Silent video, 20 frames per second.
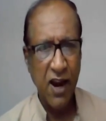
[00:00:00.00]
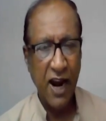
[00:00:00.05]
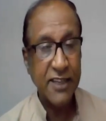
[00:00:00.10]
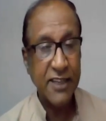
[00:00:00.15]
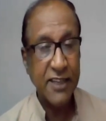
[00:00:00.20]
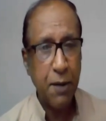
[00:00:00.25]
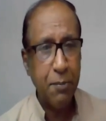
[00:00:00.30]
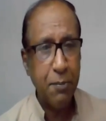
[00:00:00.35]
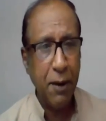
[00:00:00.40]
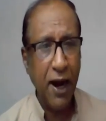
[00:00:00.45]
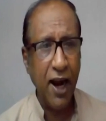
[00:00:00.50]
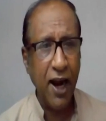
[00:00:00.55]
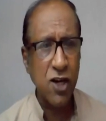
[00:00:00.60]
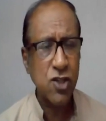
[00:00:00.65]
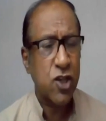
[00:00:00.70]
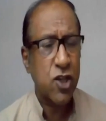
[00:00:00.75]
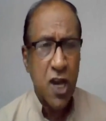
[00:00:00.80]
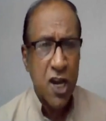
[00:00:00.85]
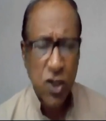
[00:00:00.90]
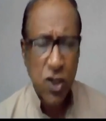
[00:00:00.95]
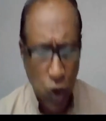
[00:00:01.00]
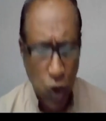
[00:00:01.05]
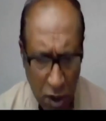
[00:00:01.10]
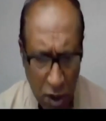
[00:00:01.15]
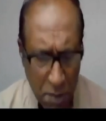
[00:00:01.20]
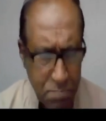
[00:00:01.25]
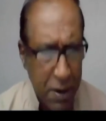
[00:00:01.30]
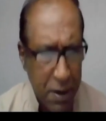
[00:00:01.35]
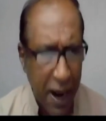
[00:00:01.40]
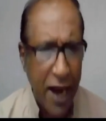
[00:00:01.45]
And that means it's
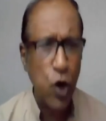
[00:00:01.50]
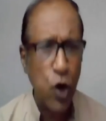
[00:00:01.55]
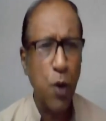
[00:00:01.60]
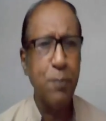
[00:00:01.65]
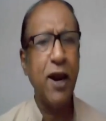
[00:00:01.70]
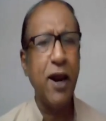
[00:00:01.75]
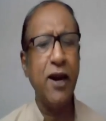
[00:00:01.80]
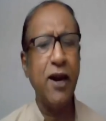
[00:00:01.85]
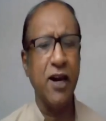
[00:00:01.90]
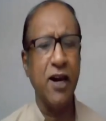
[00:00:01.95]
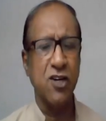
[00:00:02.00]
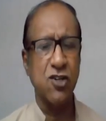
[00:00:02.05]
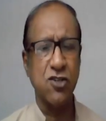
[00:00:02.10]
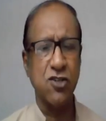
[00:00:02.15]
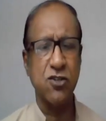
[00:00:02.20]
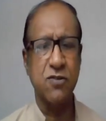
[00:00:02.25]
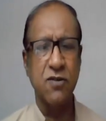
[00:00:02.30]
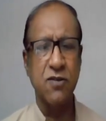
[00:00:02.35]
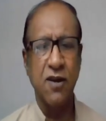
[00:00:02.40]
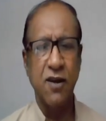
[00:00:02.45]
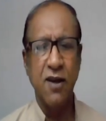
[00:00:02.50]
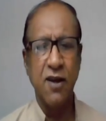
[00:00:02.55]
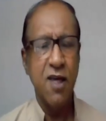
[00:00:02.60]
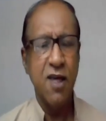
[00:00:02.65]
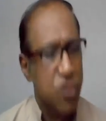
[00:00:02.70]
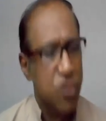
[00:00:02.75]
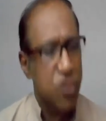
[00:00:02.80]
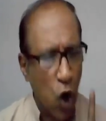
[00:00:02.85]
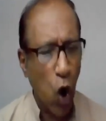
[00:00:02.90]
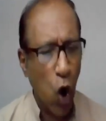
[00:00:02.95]
not a blind obedience.
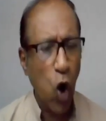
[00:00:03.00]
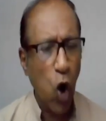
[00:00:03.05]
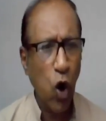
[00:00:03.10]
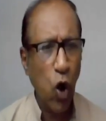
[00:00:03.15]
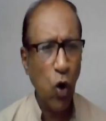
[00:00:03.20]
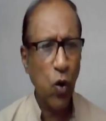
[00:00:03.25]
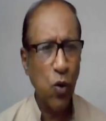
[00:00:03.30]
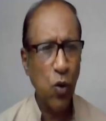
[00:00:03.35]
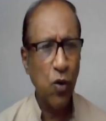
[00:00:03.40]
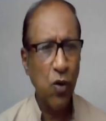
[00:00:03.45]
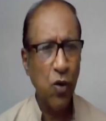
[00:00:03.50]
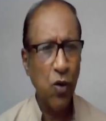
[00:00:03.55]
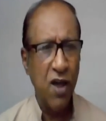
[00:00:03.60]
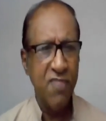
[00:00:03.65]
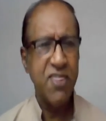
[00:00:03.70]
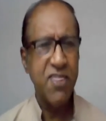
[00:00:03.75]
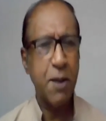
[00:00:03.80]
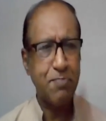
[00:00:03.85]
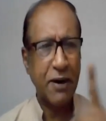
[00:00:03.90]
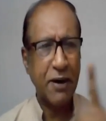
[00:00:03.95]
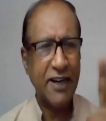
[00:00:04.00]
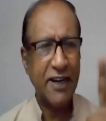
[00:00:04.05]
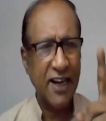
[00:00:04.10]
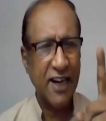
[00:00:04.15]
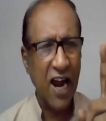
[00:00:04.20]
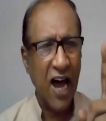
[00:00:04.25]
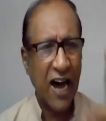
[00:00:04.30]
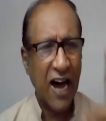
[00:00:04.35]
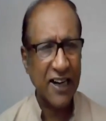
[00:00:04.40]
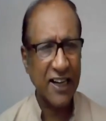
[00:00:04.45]
Though the
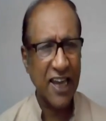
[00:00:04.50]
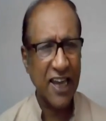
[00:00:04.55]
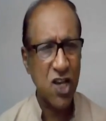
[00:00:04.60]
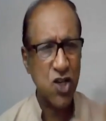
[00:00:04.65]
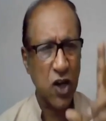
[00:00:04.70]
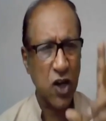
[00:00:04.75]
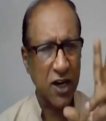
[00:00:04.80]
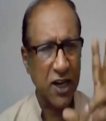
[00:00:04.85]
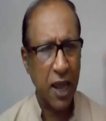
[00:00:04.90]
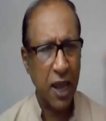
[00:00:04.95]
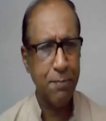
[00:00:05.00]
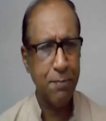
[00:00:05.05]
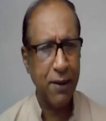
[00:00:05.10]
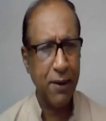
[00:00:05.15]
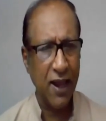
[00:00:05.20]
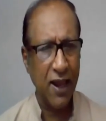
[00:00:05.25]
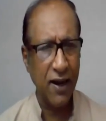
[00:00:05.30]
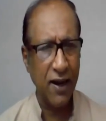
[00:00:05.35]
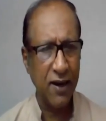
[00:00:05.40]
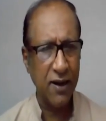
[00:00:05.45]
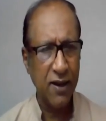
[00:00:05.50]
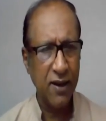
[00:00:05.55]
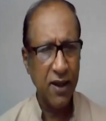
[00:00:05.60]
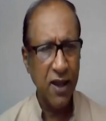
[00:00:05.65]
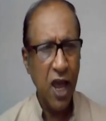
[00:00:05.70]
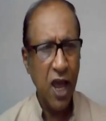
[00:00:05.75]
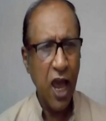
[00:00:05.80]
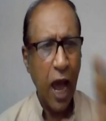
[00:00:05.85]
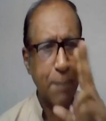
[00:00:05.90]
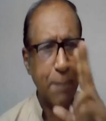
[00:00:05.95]
particular Archangel Gabriel
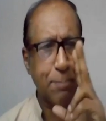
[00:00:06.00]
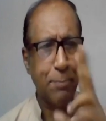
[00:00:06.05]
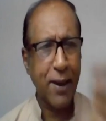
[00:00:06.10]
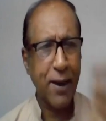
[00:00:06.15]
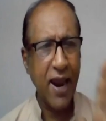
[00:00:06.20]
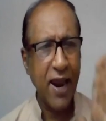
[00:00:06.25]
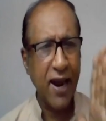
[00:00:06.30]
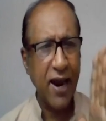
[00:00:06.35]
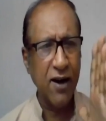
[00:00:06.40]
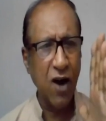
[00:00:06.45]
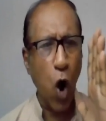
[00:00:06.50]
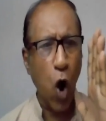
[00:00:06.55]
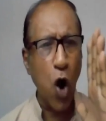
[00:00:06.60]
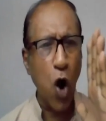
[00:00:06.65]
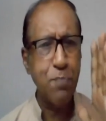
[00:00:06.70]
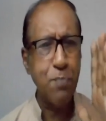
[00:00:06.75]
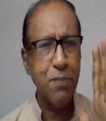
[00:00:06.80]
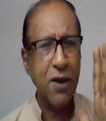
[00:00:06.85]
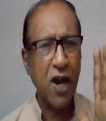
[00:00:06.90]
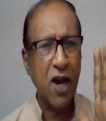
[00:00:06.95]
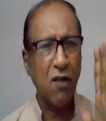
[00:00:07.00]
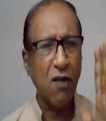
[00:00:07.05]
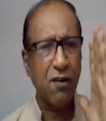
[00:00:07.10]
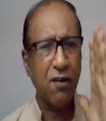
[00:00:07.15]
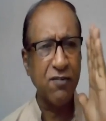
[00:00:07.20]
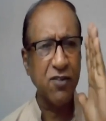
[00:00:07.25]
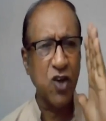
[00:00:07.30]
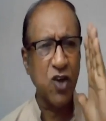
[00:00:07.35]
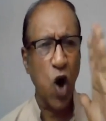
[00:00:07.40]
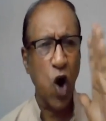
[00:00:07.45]
appeared on behalf
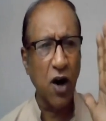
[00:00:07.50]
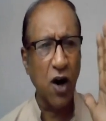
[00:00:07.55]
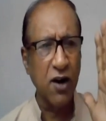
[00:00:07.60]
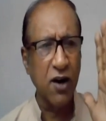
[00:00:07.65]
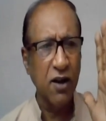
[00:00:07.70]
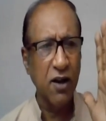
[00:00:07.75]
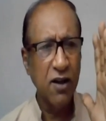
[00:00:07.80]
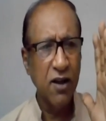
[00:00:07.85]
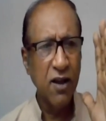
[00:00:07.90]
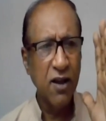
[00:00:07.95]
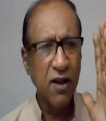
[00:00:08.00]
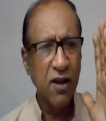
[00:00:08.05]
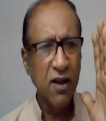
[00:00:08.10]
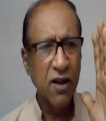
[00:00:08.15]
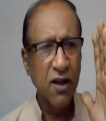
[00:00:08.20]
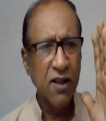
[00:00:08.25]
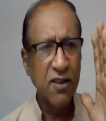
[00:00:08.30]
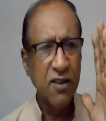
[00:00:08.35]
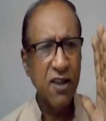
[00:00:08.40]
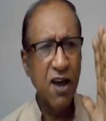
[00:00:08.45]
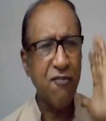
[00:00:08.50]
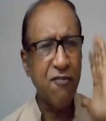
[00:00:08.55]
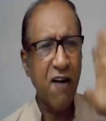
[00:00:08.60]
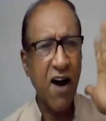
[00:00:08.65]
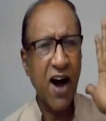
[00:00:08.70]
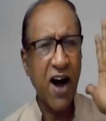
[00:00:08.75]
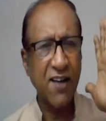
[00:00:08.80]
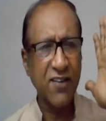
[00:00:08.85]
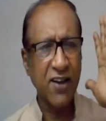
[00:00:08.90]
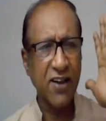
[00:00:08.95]
of God, the
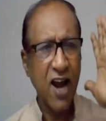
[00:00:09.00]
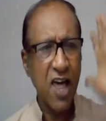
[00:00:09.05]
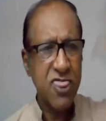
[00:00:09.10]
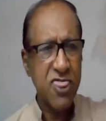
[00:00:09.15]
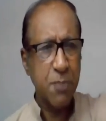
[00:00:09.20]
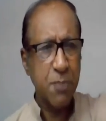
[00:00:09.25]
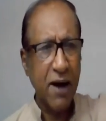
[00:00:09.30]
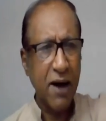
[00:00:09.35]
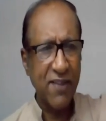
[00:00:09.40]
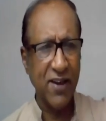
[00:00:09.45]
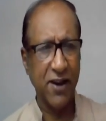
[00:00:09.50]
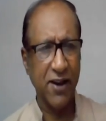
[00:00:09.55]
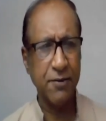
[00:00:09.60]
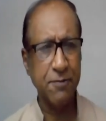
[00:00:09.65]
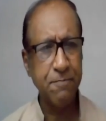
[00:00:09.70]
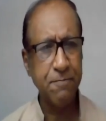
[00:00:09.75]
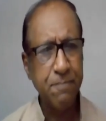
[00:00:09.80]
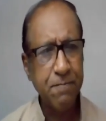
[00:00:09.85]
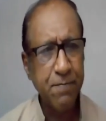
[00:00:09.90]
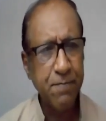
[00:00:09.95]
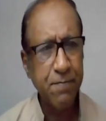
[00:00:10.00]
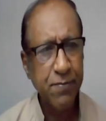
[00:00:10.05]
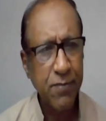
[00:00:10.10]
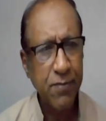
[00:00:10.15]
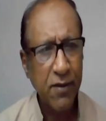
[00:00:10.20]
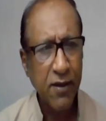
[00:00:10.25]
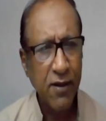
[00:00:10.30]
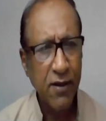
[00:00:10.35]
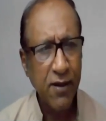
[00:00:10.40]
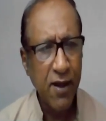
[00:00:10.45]
Father, the Mother.
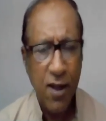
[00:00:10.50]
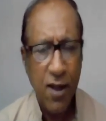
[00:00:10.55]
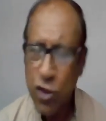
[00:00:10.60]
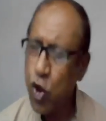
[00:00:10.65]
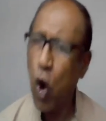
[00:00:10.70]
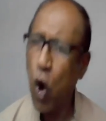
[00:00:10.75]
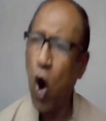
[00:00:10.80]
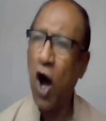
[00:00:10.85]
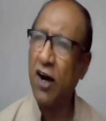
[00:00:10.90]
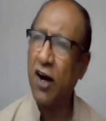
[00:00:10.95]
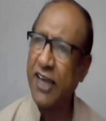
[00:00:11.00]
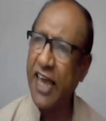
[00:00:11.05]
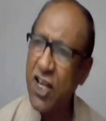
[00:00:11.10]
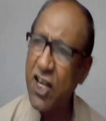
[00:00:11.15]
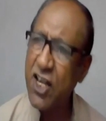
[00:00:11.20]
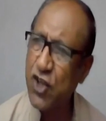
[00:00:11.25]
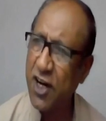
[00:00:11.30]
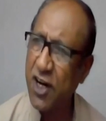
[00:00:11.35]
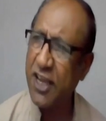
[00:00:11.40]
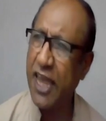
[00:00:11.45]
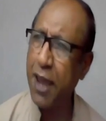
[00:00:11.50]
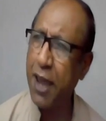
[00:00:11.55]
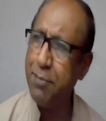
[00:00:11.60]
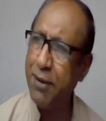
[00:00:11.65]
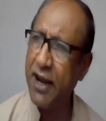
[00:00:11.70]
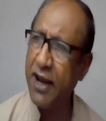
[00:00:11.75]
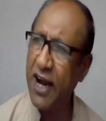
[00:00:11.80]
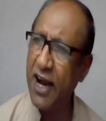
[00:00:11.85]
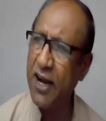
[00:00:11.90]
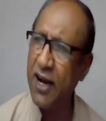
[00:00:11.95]
Though Archangel
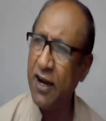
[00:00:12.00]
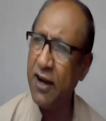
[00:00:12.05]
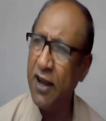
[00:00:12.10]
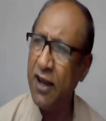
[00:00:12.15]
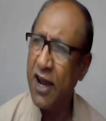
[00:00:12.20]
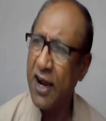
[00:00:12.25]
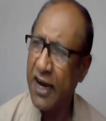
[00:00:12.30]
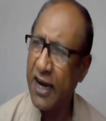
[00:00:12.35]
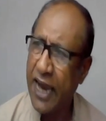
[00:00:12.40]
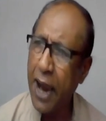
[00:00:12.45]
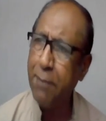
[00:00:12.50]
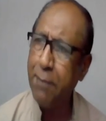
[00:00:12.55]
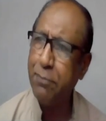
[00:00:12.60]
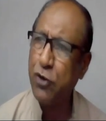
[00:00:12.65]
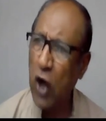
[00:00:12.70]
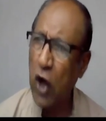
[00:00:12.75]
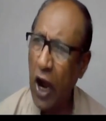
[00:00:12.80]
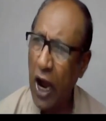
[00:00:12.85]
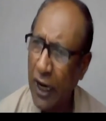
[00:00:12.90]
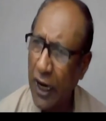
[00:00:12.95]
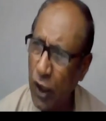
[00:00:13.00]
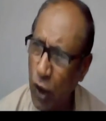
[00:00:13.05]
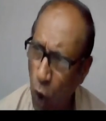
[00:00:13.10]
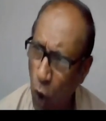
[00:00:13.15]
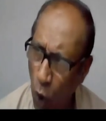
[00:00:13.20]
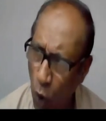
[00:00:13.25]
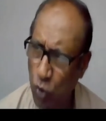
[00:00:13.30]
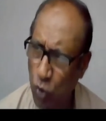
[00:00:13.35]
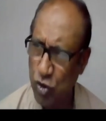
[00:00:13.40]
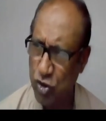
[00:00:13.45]
Gabriel came to
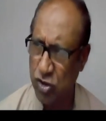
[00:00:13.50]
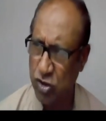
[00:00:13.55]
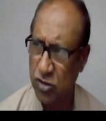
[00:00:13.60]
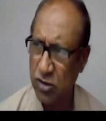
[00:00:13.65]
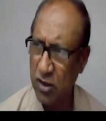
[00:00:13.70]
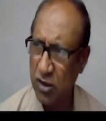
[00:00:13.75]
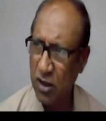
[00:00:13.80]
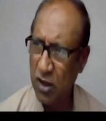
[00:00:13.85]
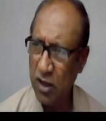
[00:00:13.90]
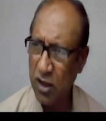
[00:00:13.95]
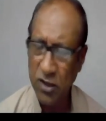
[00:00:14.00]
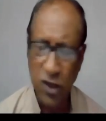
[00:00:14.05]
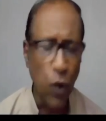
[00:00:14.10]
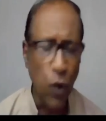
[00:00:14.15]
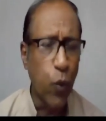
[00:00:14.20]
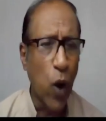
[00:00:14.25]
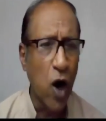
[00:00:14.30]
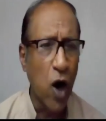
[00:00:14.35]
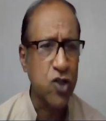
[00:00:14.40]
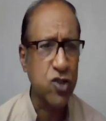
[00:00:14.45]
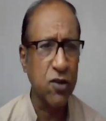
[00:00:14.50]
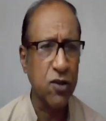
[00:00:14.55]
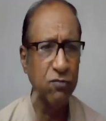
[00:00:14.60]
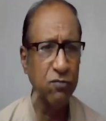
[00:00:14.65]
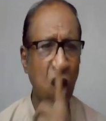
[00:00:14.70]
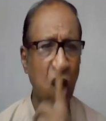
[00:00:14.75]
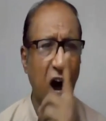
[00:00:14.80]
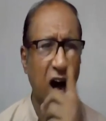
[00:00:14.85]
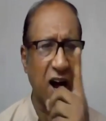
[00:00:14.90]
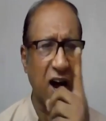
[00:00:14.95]
announce the words
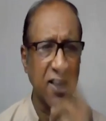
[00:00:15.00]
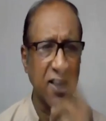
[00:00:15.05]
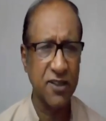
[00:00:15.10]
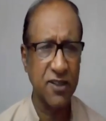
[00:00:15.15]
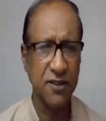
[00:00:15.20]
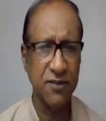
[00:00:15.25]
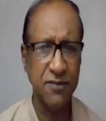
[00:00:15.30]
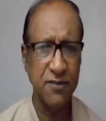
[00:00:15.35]
of God.